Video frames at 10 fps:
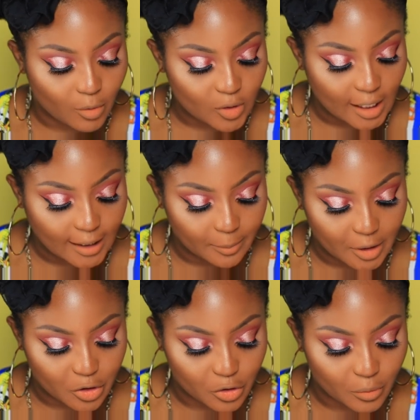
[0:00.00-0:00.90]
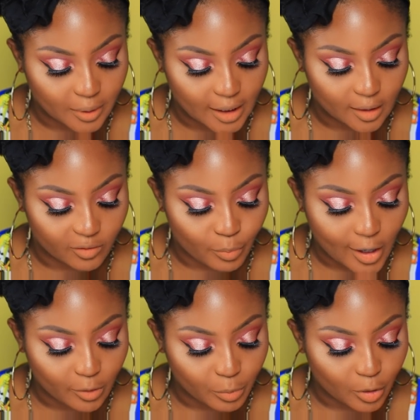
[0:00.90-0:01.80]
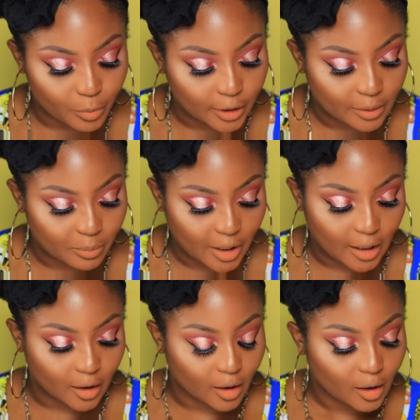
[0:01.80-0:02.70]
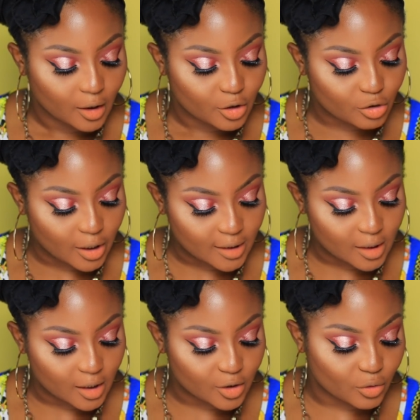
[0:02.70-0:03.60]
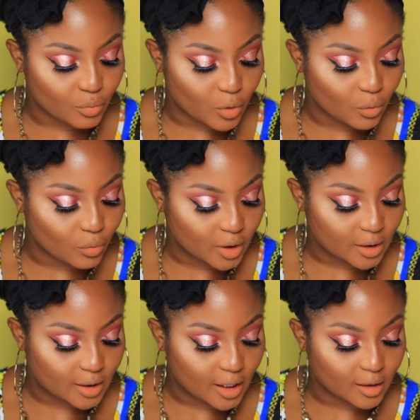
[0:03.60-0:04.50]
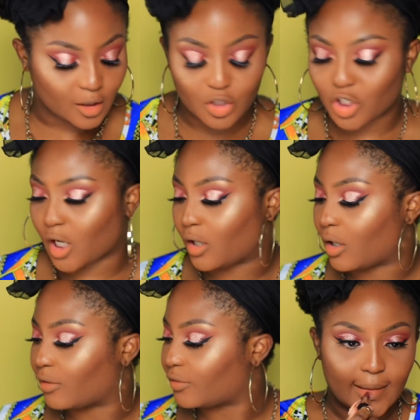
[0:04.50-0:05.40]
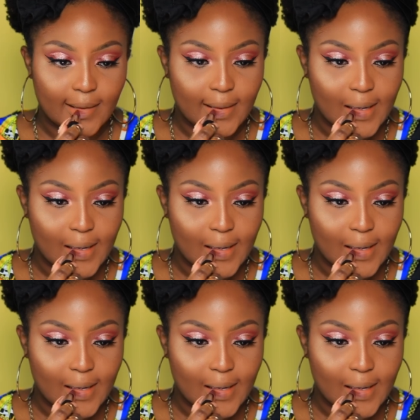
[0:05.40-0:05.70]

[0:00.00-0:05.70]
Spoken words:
multi-dimensional blend of brown, purple, and pink. Trust us, you won't want to take this shade off.